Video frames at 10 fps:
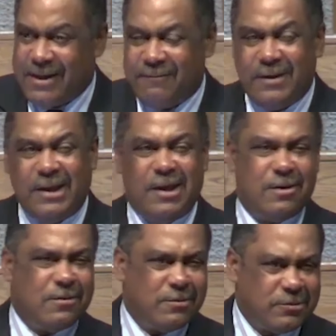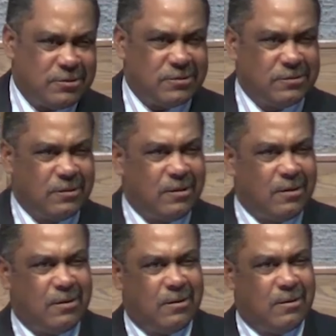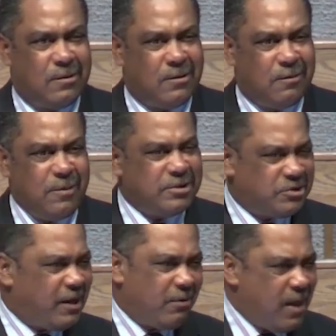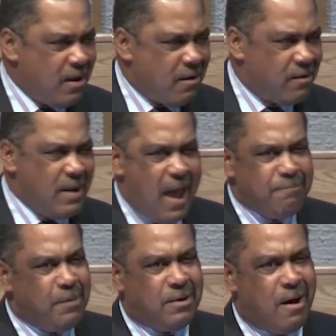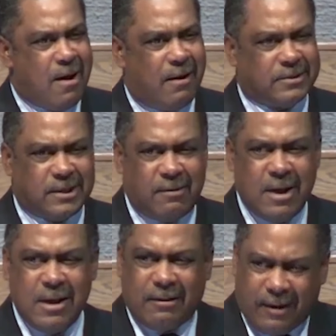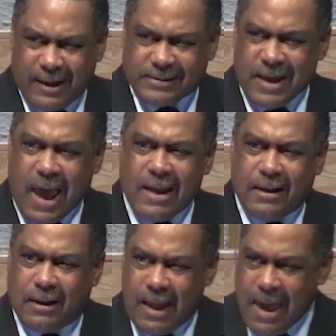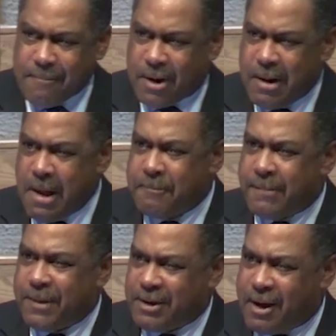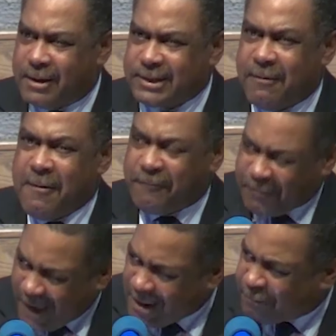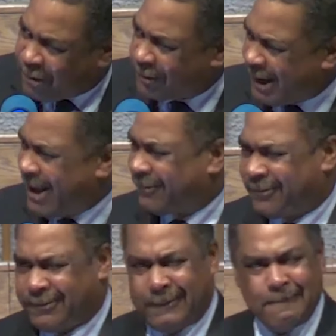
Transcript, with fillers: years, we're still here not because of glitz and glamour, but because of faithfulness.